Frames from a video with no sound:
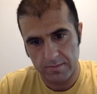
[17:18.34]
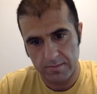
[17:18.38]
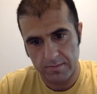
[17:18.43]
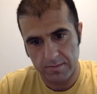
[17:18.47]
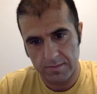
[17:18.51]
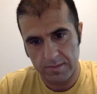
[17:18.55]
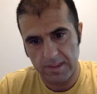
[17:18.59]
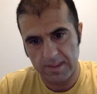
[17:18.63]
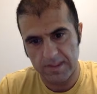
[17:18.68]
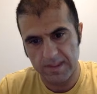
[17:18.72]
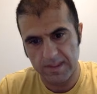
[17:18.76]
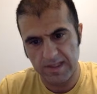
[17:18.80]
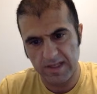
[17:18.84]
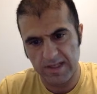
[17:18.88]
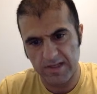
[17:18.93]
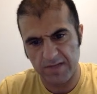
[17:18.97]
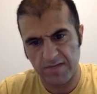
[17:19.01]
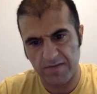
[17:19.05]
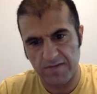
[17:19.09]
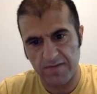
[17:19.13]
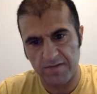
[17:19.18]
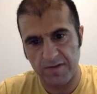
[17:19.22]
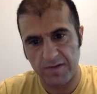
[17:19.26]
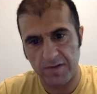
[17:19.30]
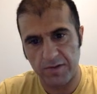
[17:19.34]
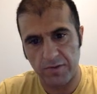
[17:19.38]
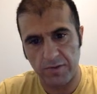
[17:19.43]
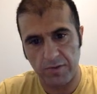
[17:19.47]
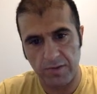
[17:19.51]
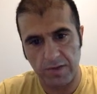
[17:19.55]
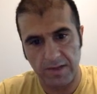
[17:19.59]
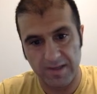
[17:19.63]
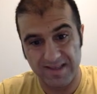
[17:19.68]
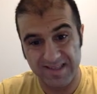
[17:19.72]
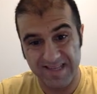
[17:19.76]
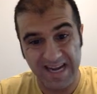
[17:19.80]
Let's say it's 52,
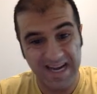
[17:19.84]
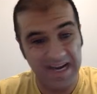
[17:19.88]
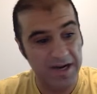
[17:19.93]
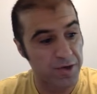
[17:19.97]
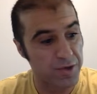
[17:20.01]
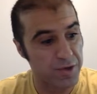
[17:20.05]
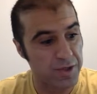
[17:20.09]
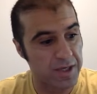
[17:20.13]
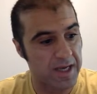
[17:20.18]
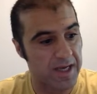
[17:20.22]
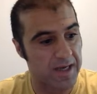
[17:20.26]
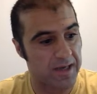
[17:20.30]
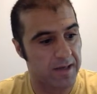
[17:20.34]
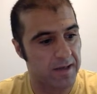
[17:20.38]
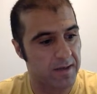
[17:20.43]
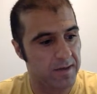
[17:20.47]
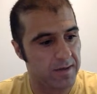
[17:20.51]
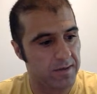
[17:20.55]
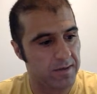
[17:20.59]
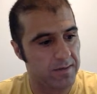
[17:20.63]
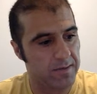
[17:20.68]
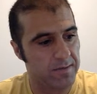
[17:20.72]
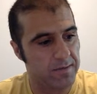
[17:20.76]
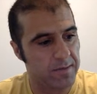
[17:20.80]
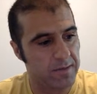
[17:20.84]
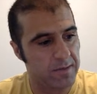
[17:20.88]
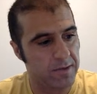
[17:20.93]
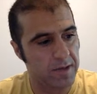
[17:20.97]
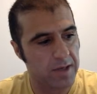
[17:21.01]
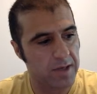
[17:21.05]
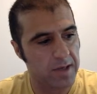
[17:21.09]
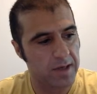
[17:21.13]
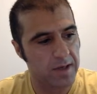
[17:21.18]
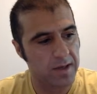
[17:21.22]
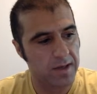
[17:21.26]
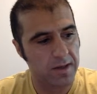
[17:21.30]
the entire deck,
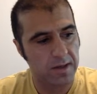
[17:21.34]
okay?